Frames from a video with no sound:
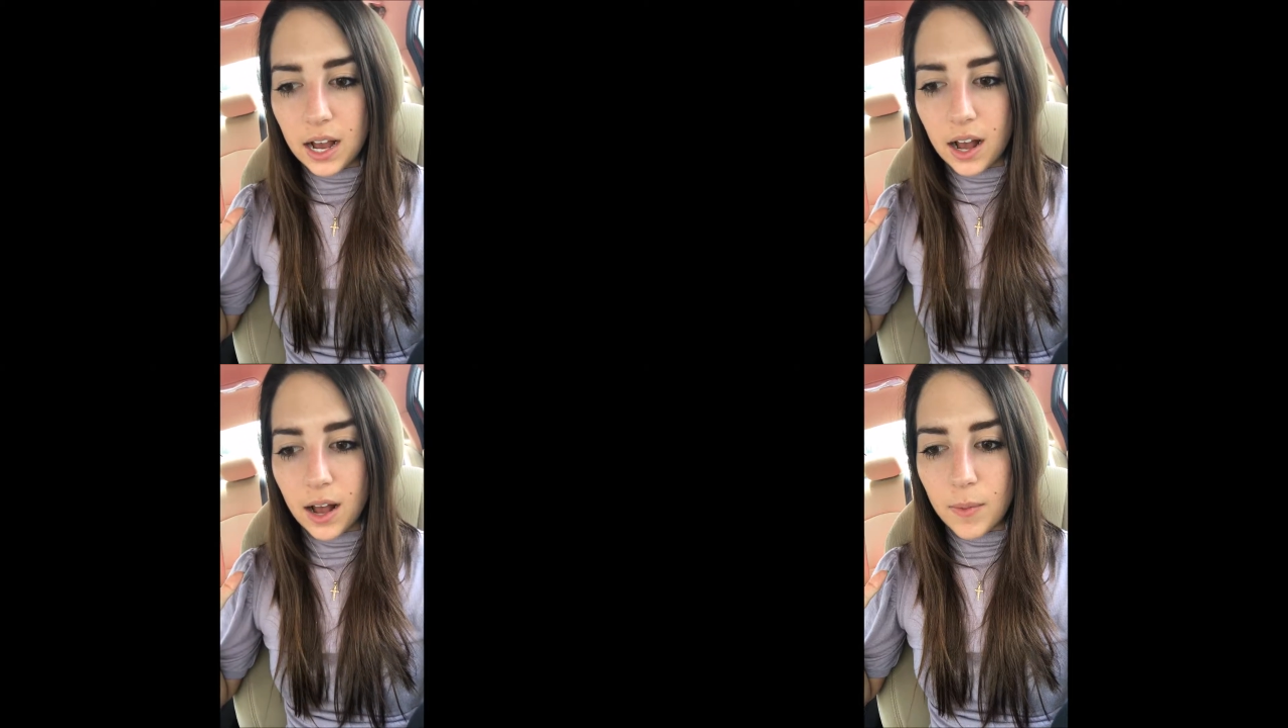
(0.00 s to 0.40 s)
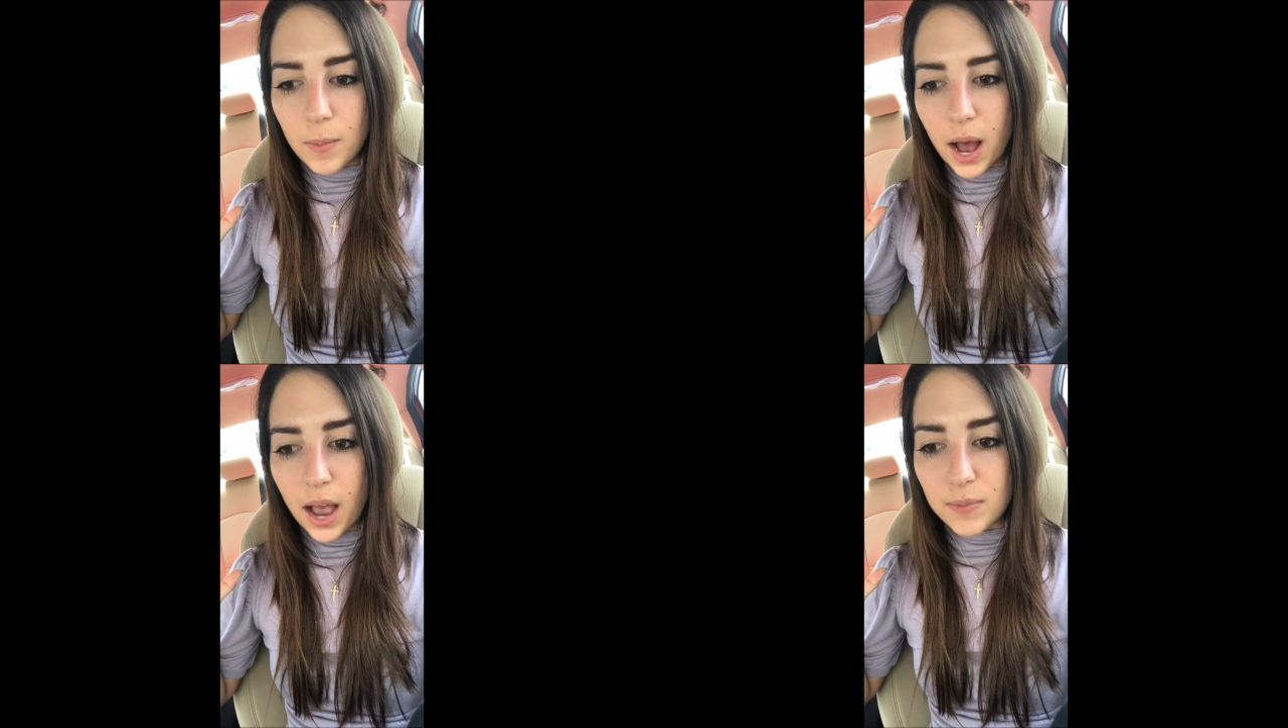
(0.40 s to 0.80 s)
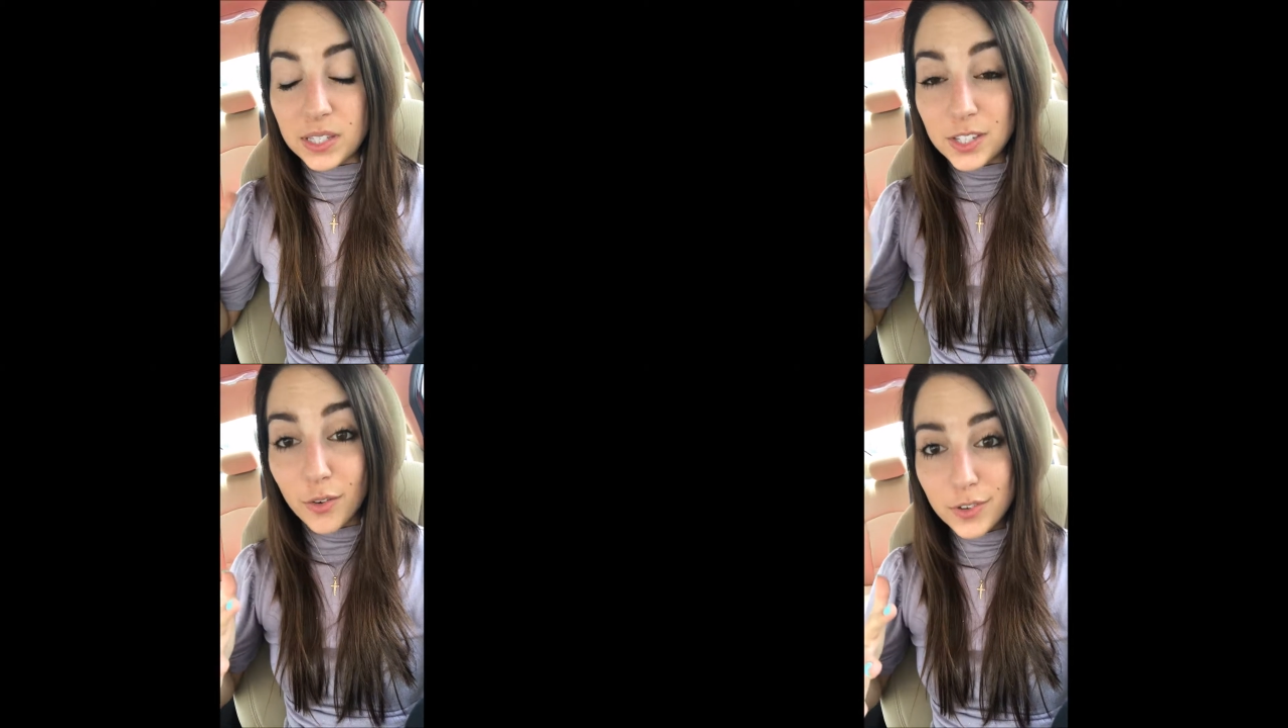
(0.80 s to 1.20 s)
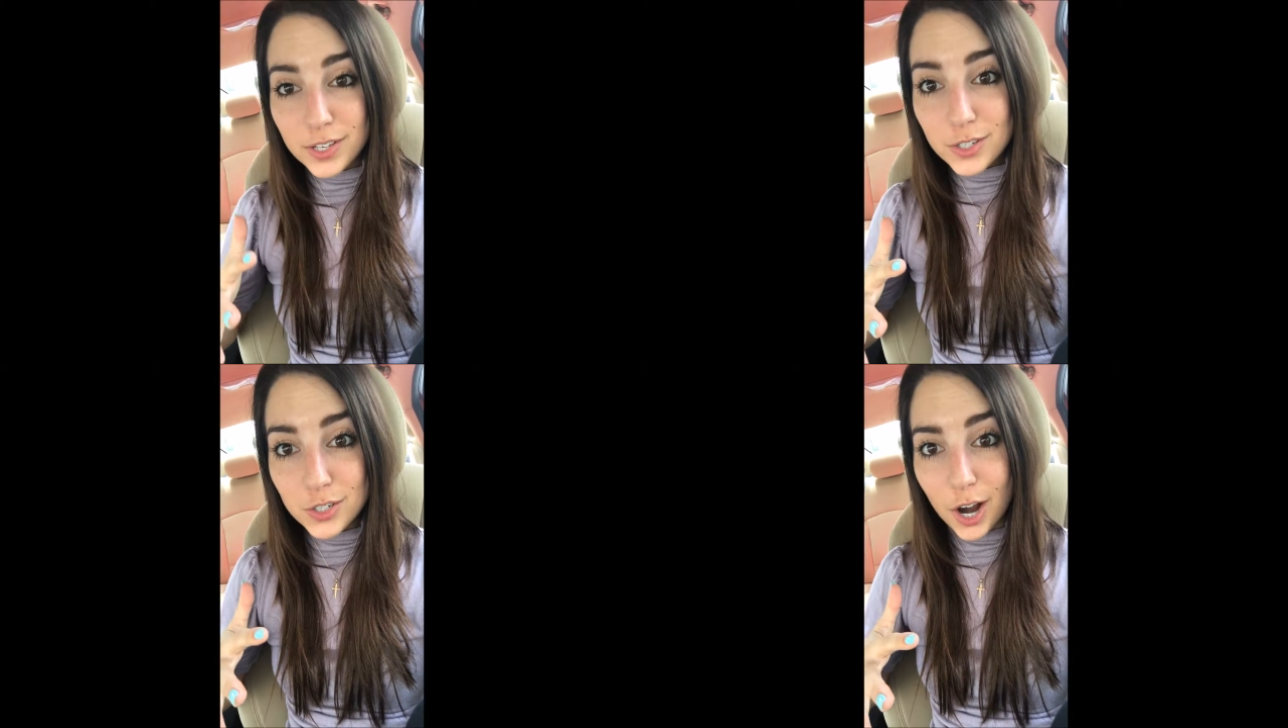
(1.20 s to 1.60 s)
I'm still
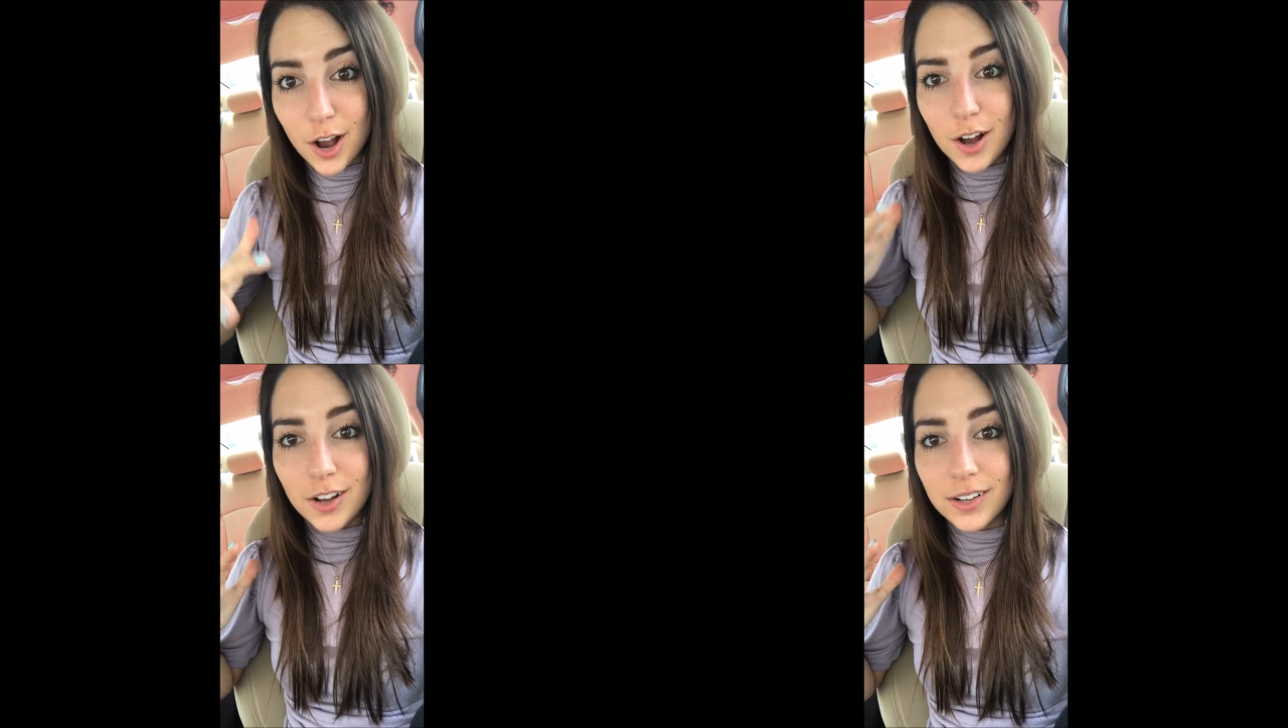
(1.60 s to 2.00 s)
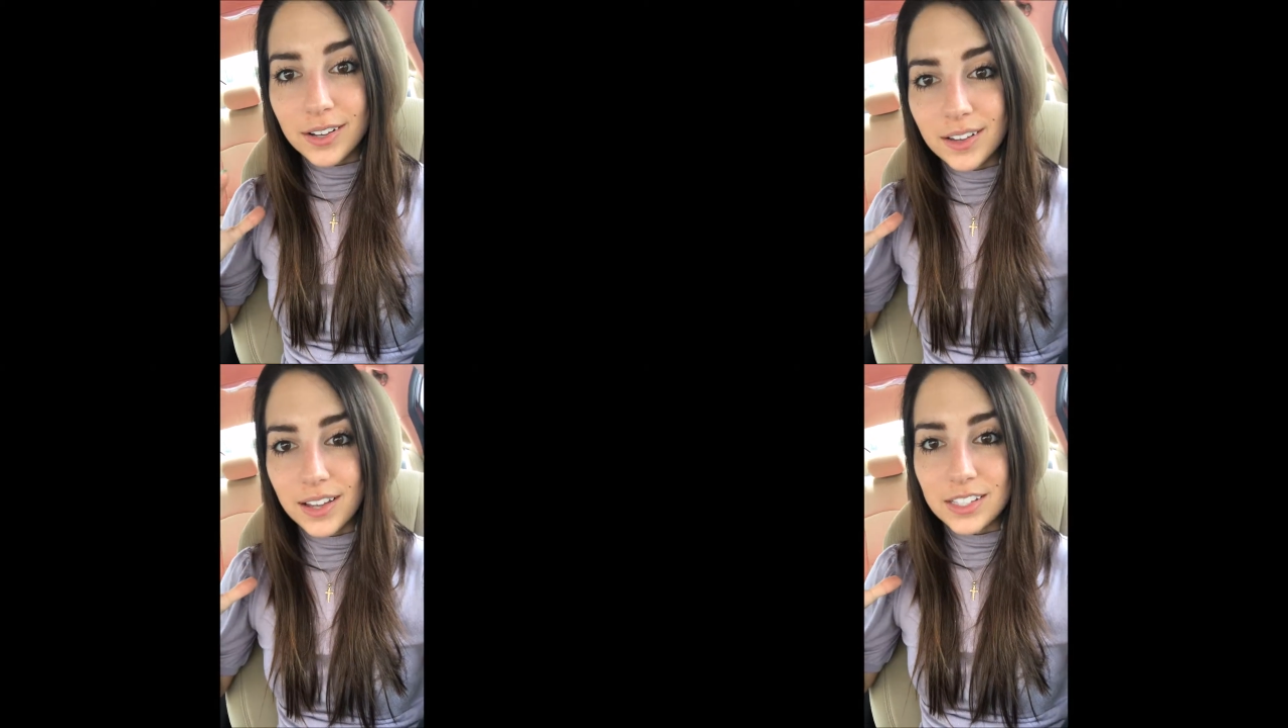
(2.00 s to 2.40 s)
feeling strong.